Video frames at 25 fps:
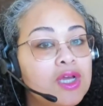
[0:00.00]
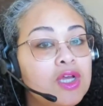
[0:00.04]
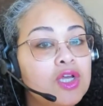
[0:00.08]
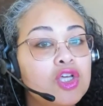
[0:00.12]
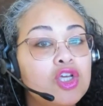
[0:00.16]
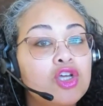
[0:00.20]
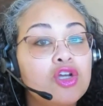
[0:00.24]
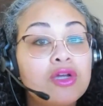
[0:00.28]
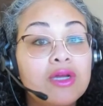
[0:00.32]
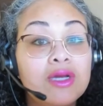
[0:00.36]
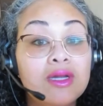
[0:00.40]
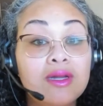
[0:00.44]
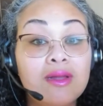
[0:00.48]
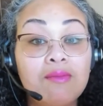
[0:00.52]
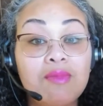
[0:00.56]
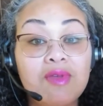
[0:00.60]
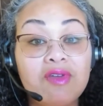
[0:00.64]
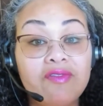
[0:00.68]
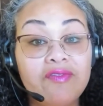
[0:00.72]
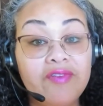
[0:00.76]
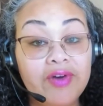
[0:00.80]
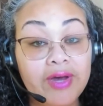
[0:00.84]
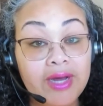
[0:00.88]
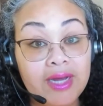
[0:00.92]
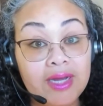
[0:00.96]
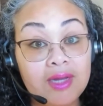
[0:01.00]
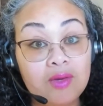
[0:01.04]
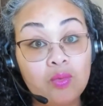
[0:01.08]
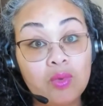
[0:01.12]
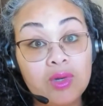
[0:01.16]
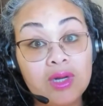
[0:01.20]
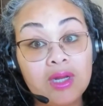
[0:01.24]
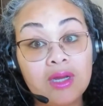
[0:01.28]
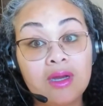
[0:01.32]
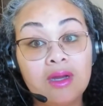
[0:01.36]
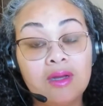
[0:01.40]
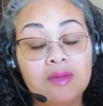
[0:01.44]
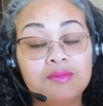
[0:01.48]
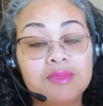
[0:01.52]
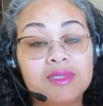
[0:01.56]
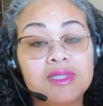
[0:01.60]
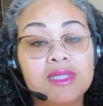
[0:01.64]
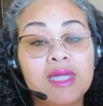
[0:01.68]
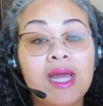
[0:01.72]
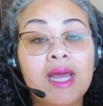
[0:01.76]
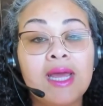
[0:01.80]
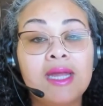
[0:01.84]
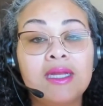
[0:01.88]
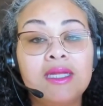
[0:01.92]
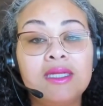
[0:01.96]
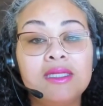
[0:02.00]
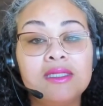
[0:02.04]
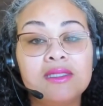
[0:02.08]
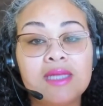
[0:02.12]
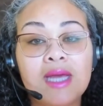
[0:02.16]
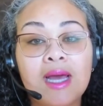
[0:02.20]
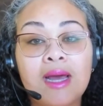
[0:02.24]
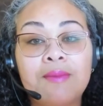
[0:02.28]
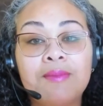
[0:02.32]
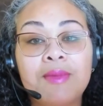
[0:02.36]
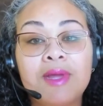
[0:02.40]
you're going to be fine when it comes to any Zap